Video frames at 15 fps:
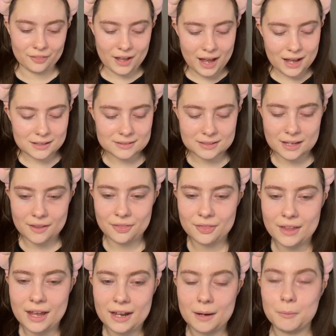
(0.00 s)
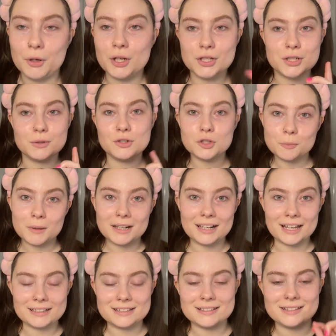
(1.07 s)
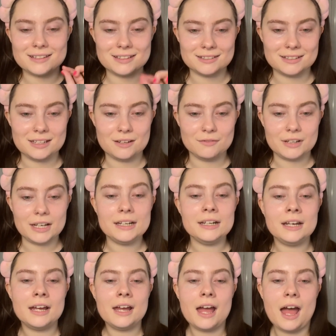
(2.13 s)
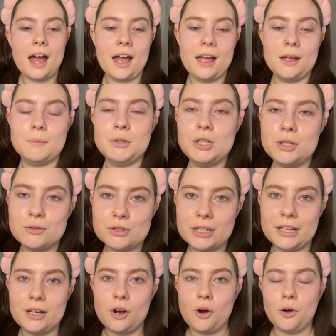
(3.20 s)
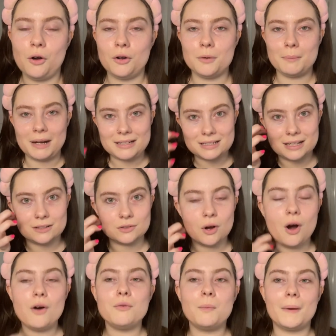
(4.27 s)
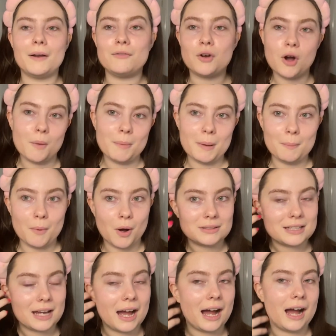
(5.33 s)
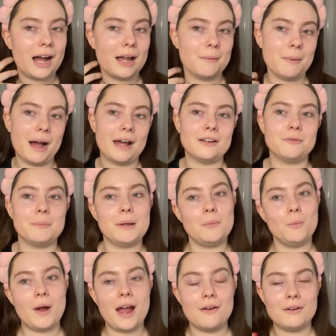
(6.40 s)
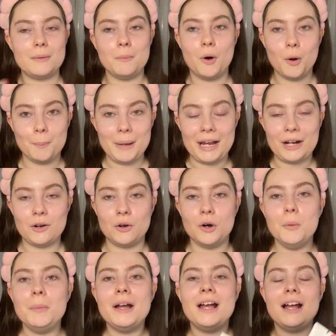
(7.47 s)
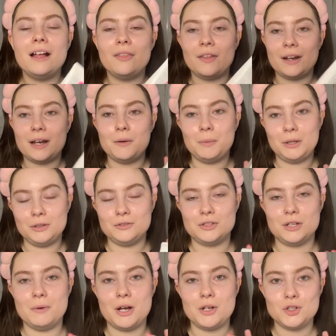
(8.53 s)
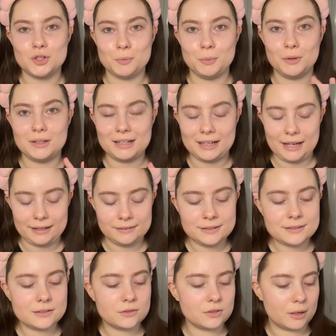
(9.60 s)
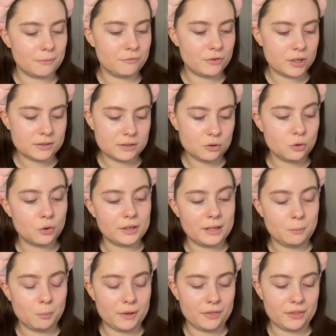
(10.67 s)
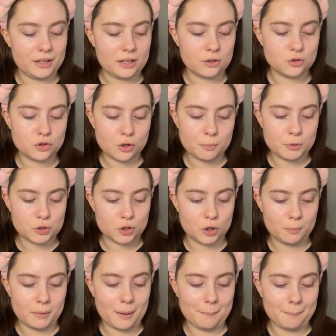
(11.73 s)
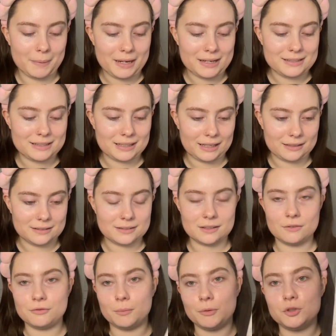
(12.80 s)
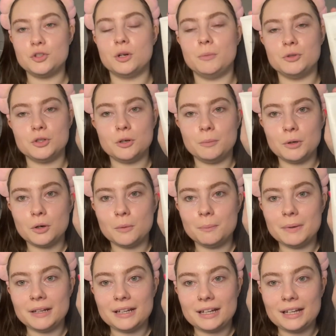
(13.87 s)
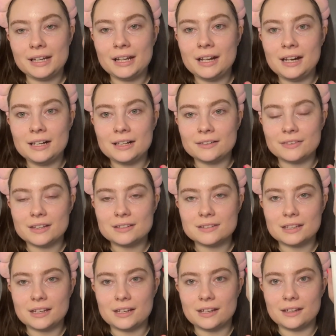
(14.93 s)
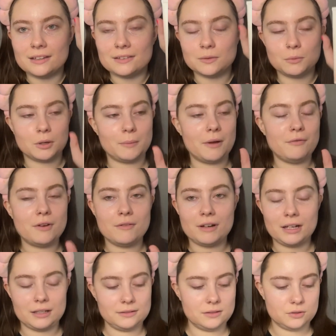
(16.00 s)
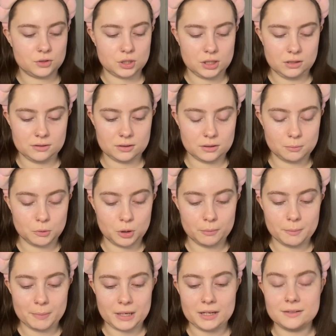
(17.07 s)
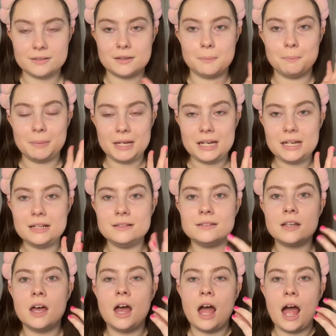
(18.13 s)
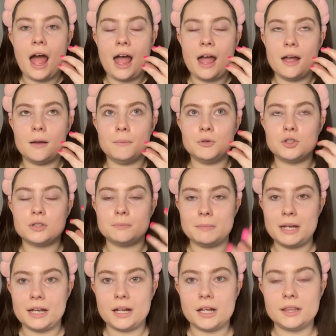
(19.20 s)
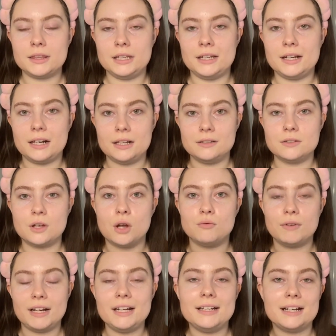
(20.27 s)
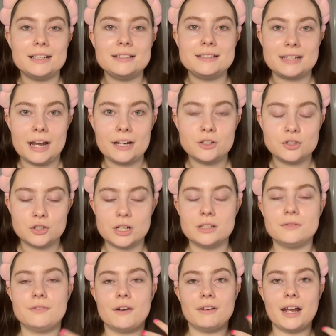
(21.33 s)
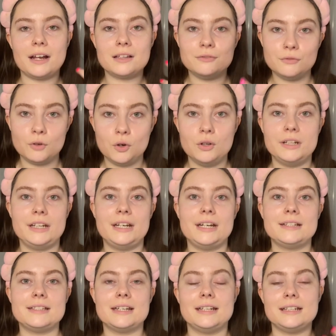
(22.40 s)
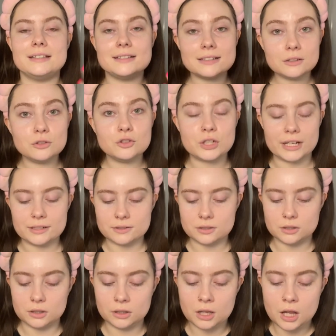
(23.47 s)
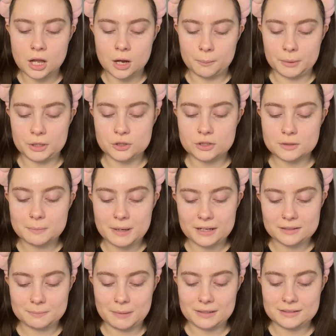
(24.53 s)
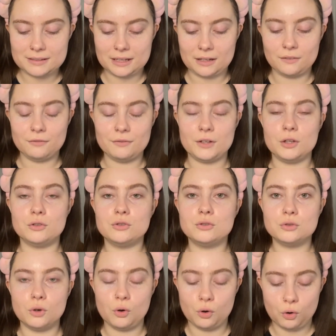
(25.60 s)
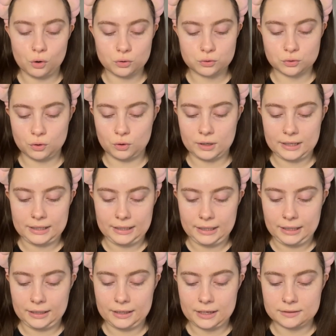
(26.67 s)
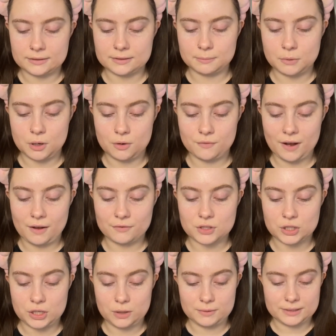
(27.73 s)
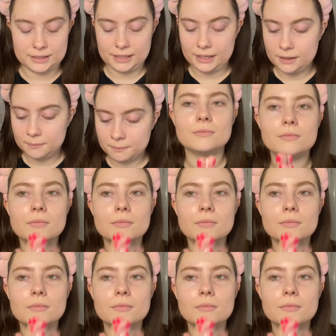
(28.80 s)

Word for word: that and then I'm going to do a double cleanse this evening um, usually on my days off when I've got a bit more time and I've been wearing more makeup then I will do a double cleanse so I'm firstly going in with the Jojoba bead cleanser from the Jojoba company this is one of my favourite cleansers to use at the moment because the beads um, just make the cleanser a really nice texture. It's very exfoliating. It's still gentle, but it just makes my skin feel so, so clean and smooth after using it.